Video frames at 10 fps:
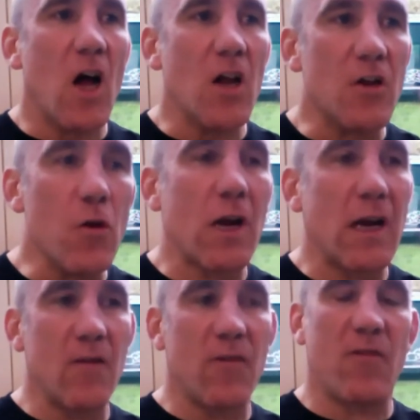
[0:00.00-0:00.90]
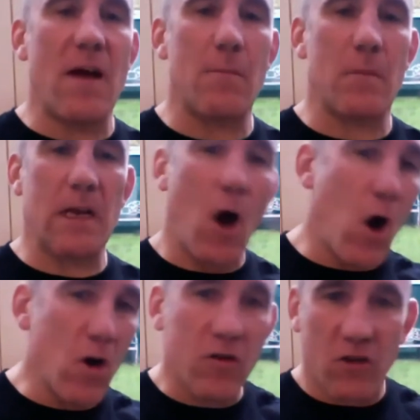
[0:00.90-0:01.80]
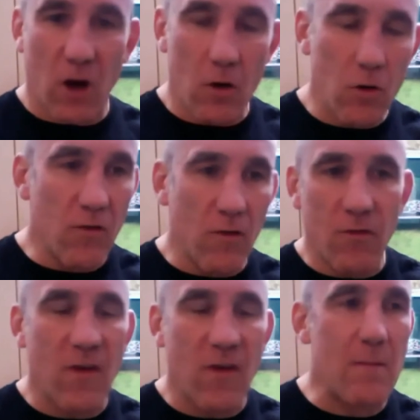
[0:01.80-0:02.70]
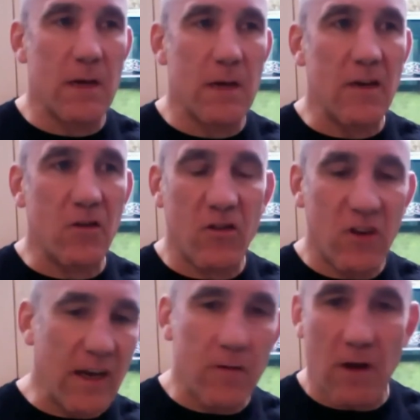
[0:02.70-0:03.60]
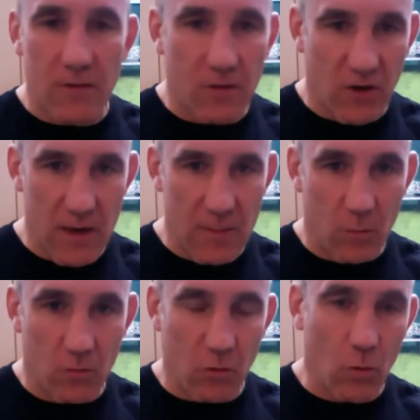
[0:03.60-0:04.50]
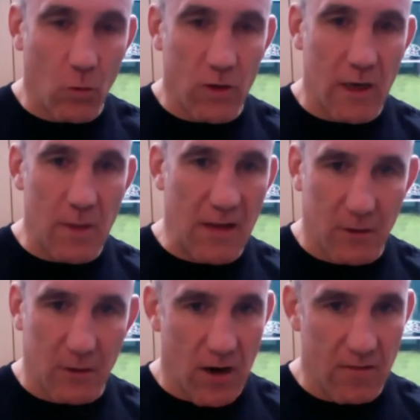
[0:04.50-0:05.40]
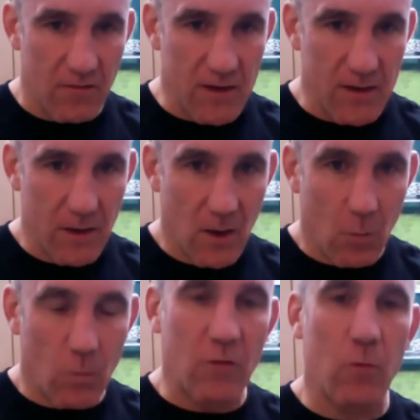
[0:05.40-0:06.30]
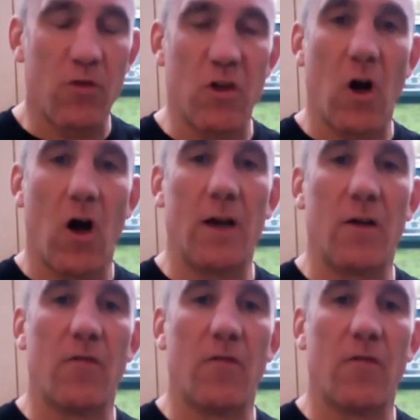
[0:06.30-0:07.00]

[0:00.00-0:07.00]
nuclear family, OXO family, sitting around the table talking about the gravy, which was the kind